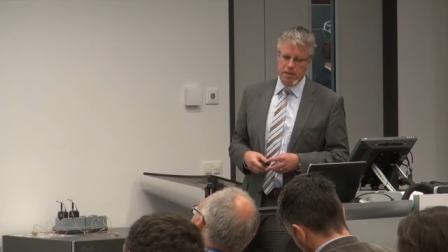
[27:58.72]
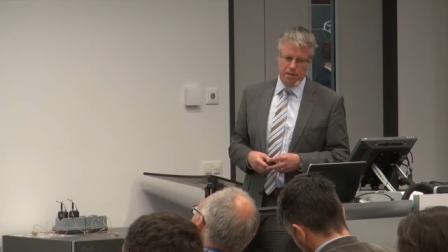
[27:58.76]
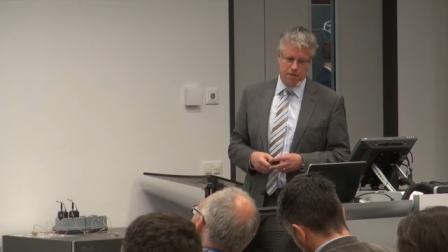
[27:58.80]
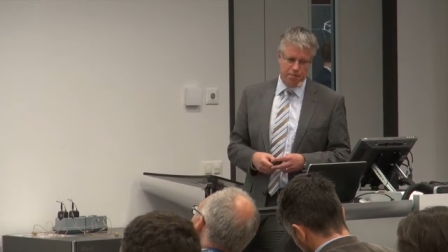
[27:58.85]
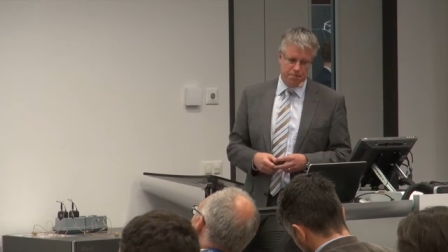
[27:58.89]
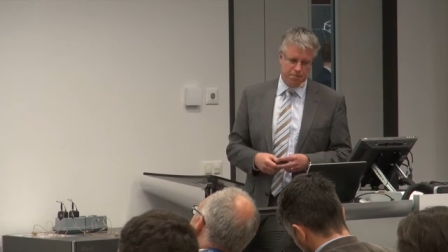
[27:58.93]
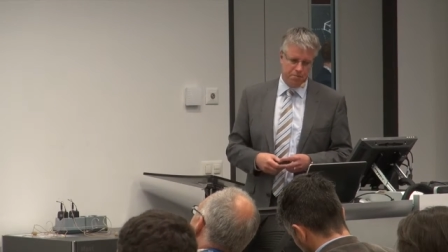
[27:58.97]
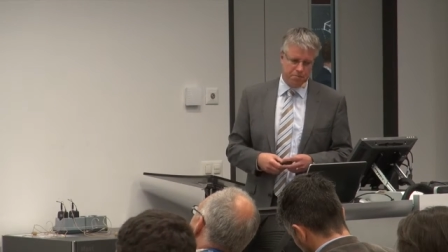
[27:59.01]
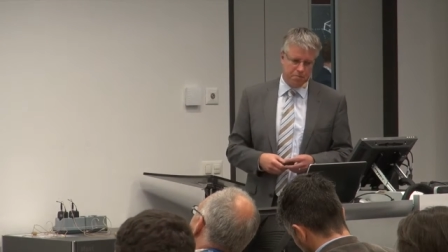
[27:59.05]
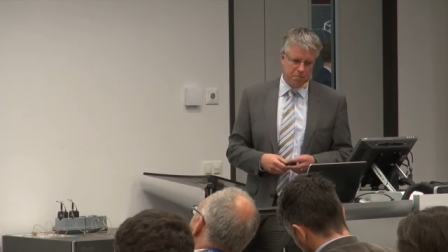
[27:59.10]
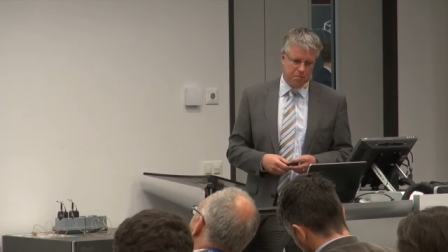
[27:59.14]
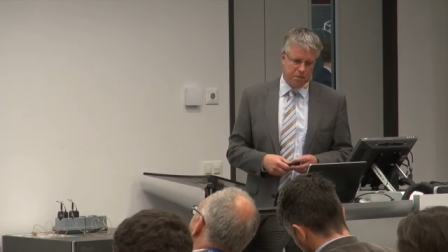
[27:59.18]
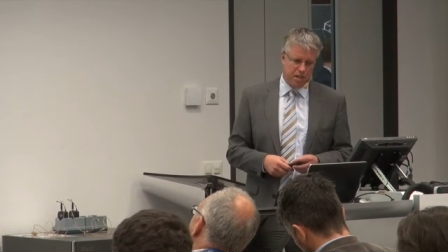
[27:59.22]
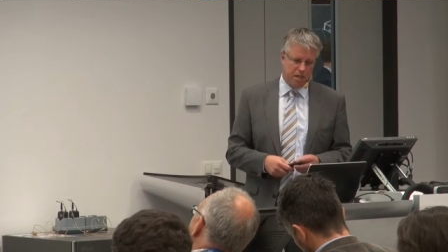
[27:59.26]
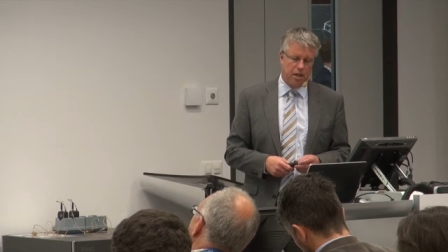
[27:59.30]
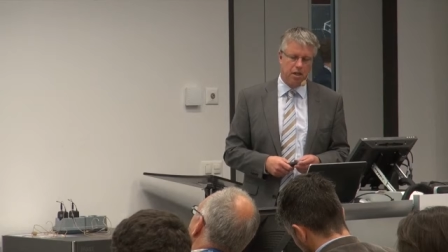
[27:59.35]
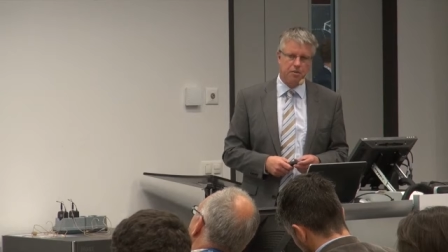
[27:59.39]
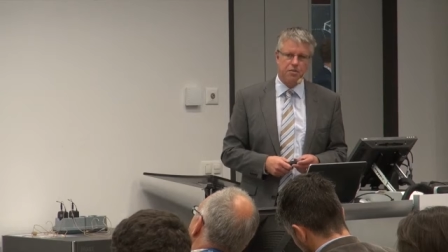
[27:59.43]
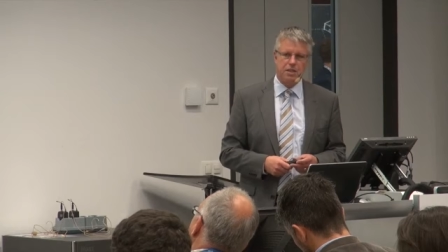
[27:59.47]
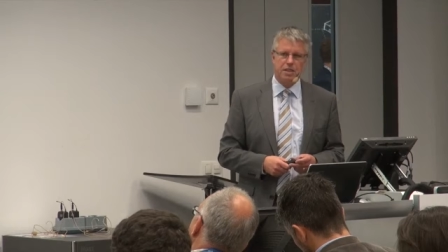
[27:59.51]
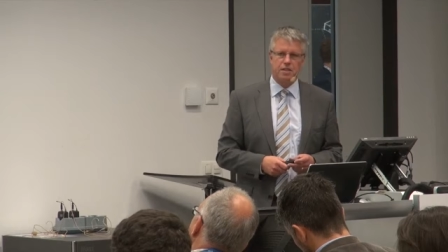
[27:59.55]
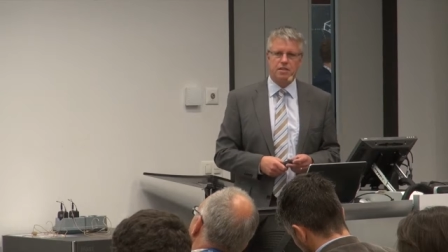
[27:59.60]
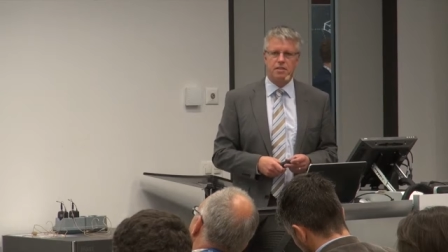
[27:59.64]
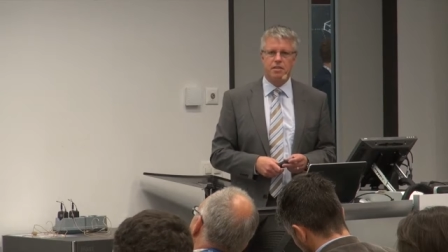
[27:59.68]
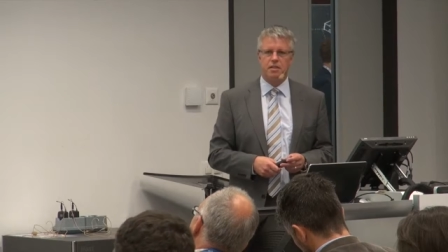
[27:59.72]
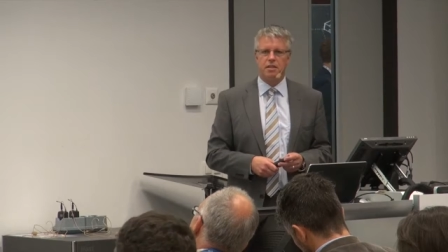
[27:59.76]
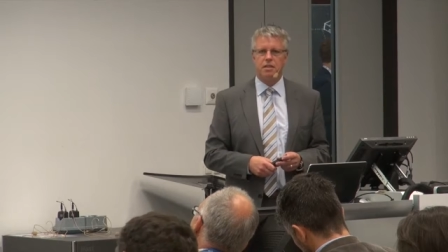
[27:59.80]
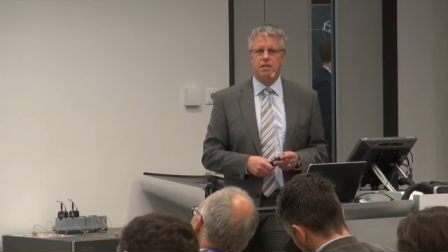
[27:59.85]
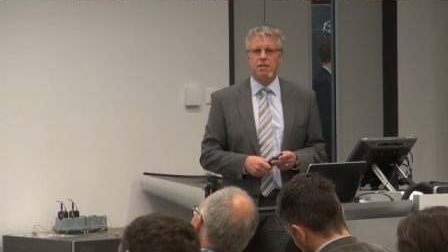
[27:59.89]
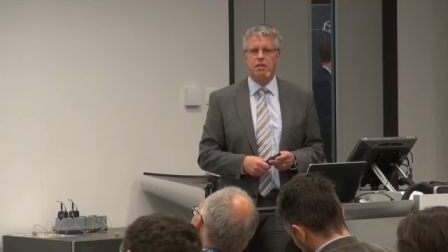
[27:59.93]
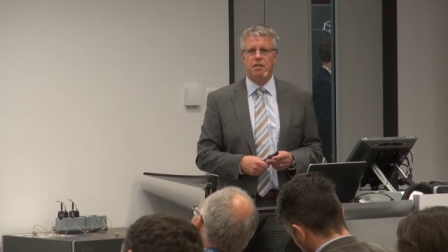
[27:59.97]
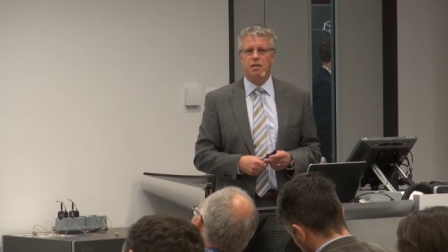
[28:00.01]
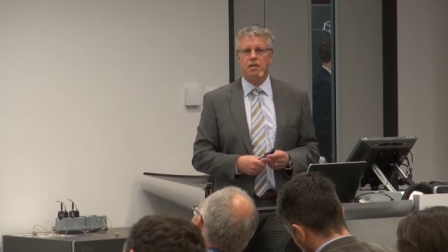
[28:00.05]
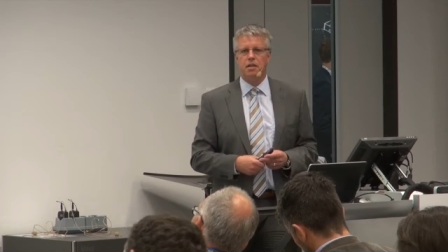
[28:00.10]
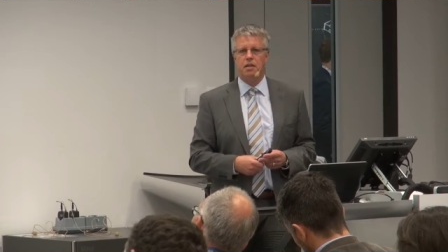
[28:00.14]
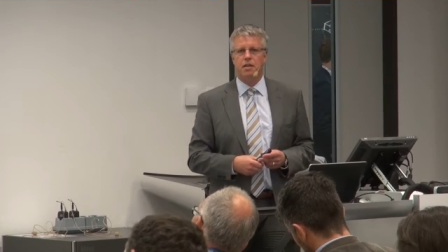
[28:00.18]

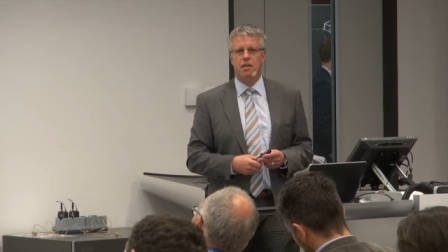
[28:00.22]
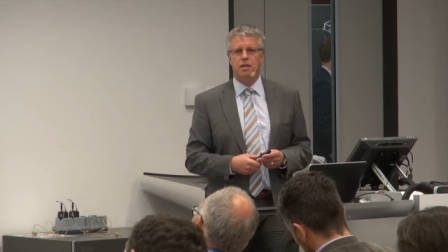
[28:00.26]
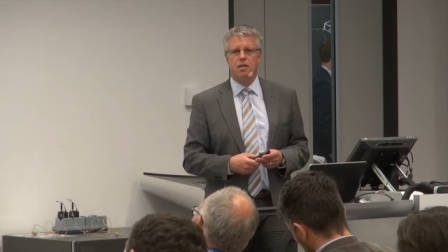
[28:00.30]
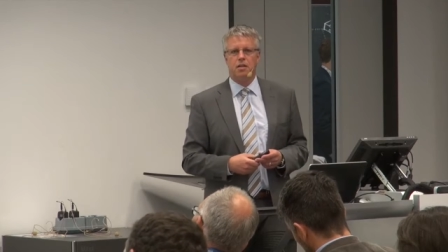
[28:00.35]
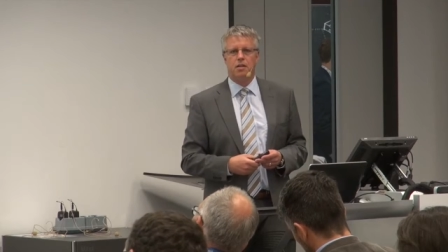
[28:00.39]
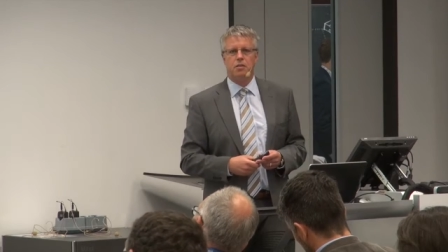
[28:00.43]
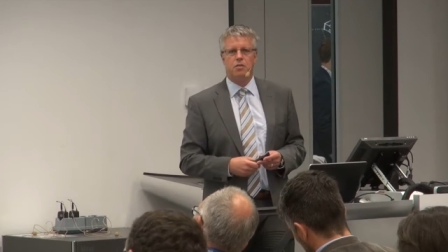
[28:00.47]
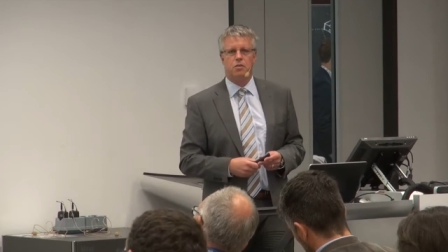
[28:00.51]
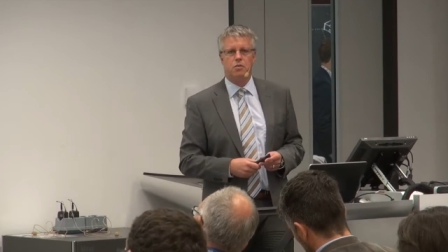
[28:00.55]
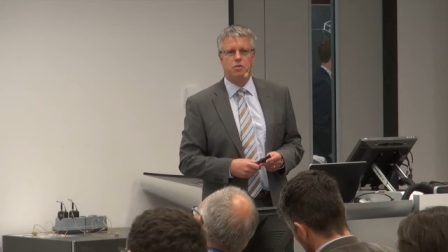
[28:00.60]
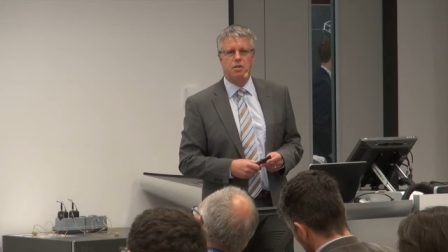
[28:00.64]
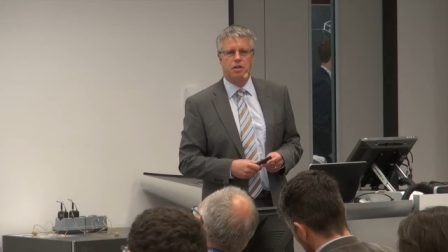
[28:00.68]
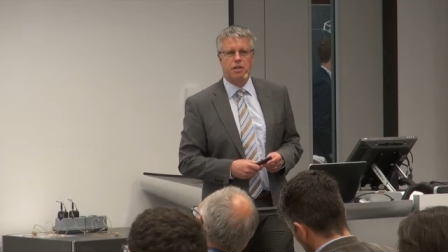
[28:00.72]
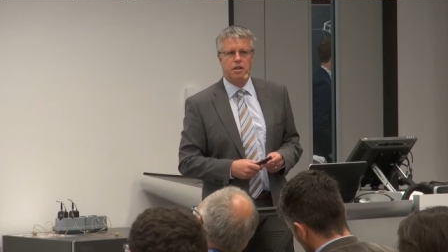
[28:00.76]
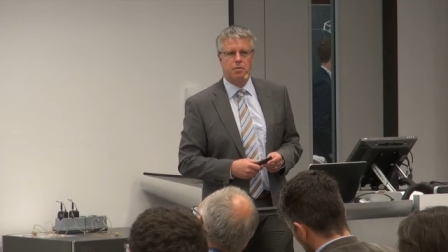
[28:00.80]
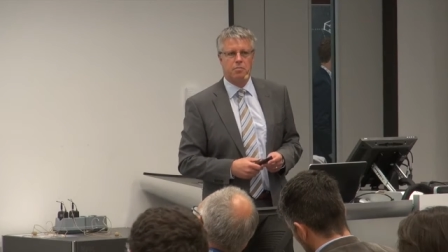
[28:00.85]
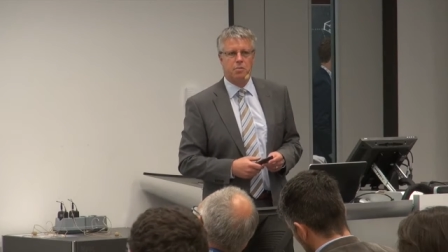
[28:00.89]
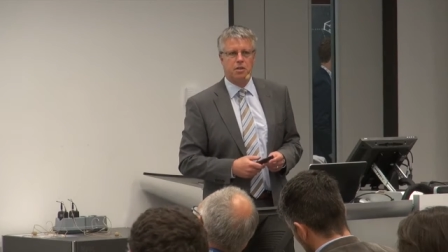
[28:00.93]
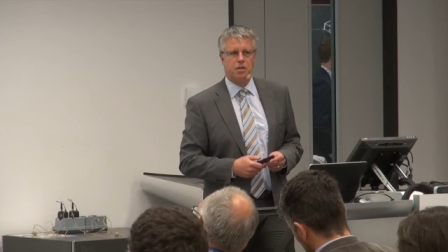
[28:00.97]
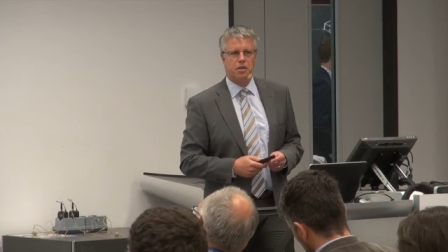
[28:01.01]
KWC, today